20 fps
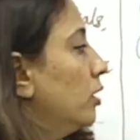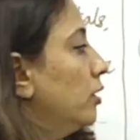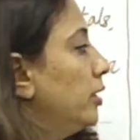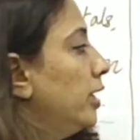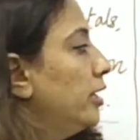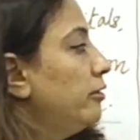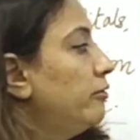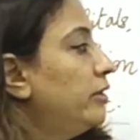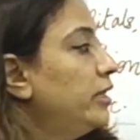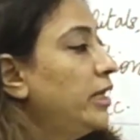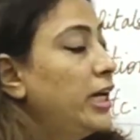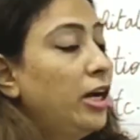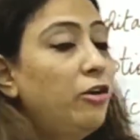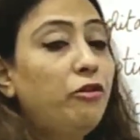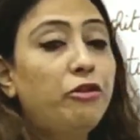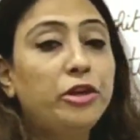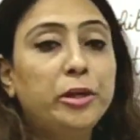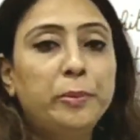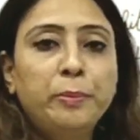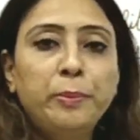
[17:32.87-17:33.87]
Then we
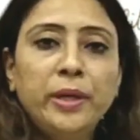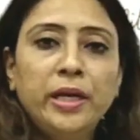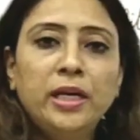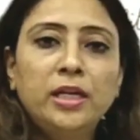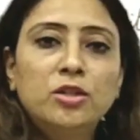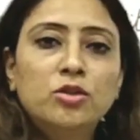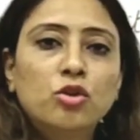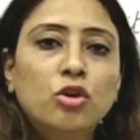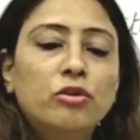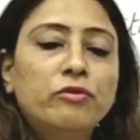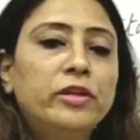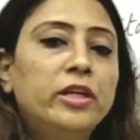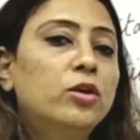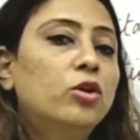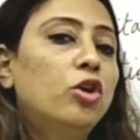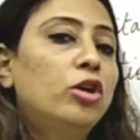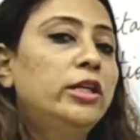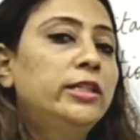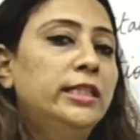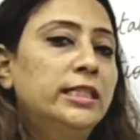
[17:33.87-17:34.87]
have repairs, or we
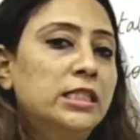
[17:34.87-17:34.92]
call it